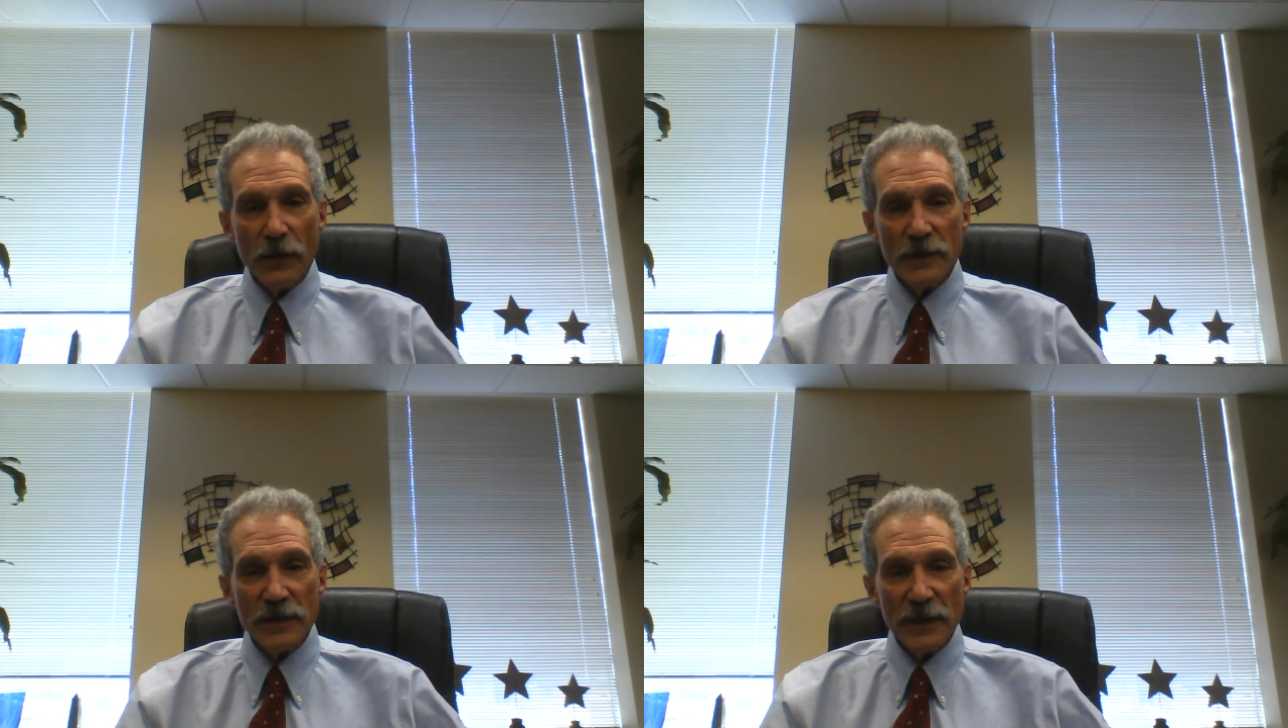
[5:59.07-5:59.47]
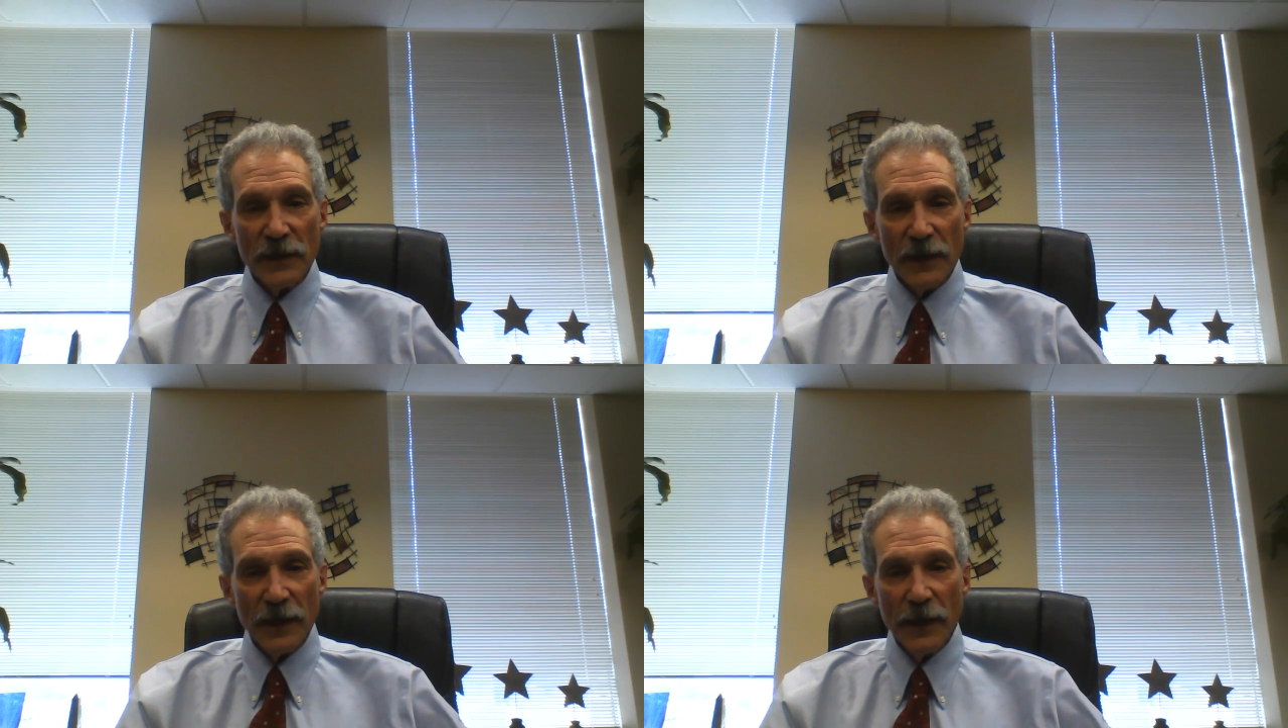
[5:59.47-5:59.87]
good
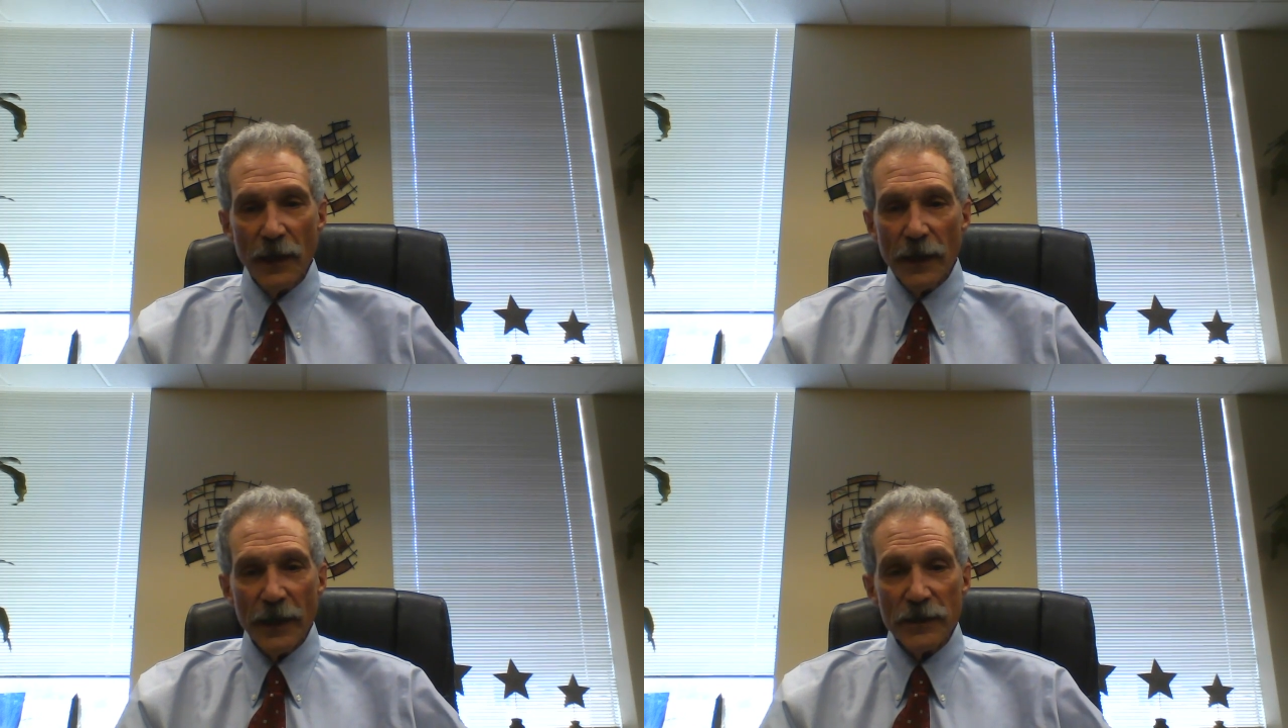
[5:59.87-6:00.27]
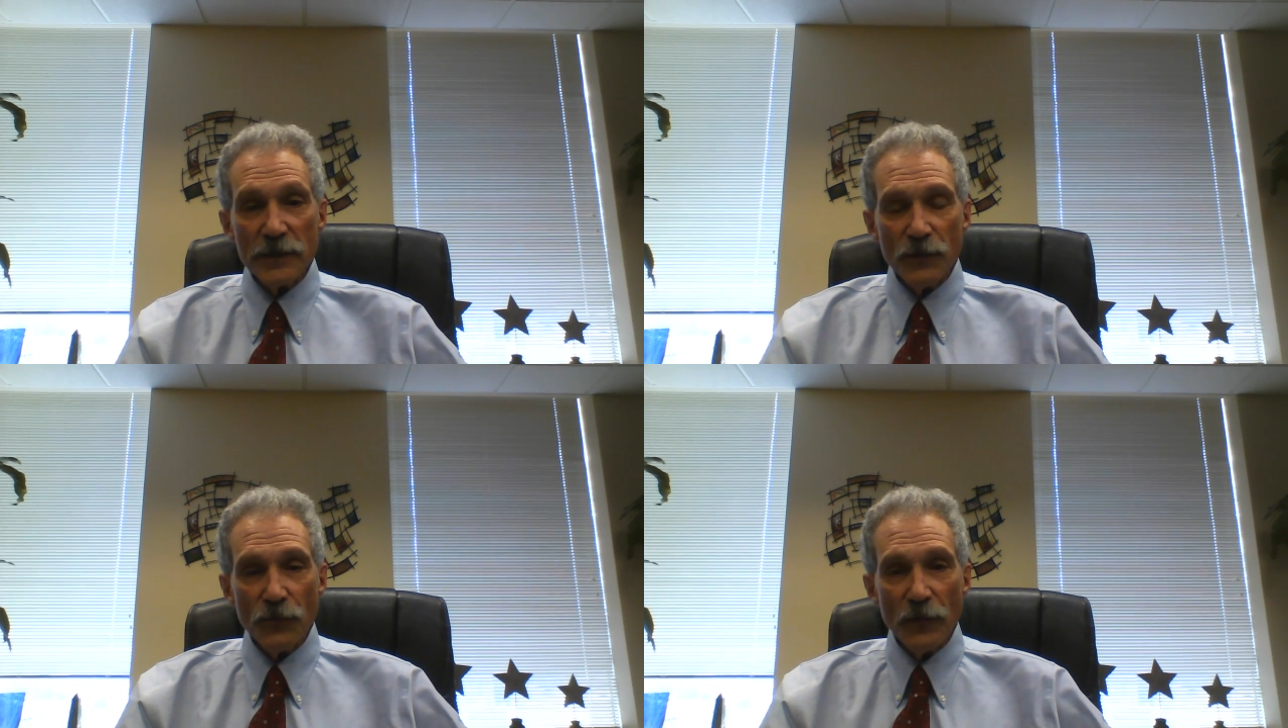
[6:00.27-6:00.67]
CLE, and
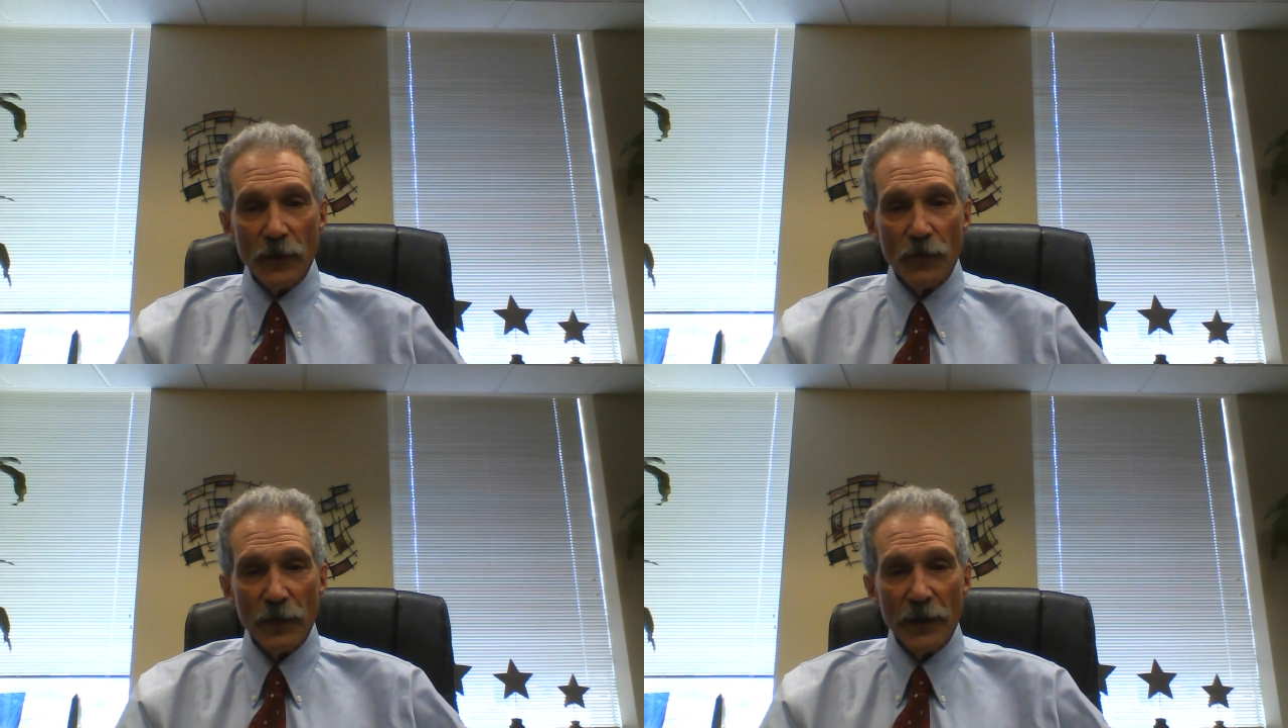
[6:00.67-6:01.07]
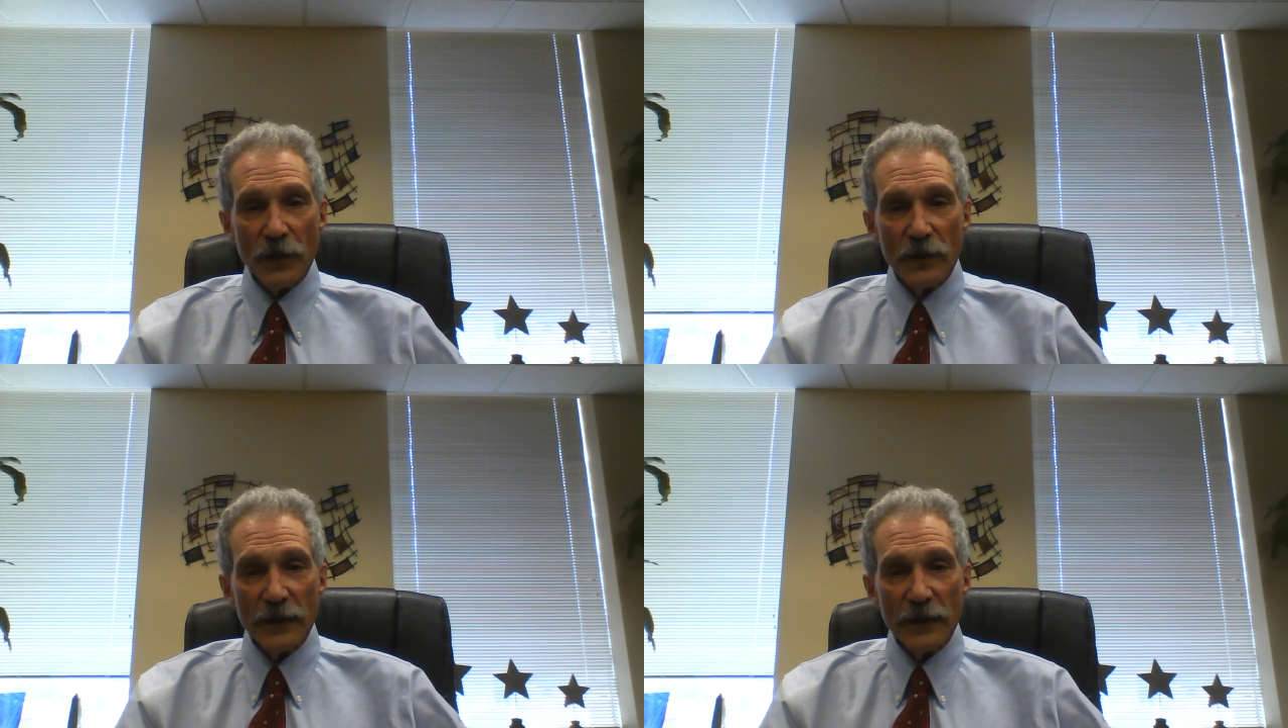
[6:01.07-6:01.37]
just a really, really good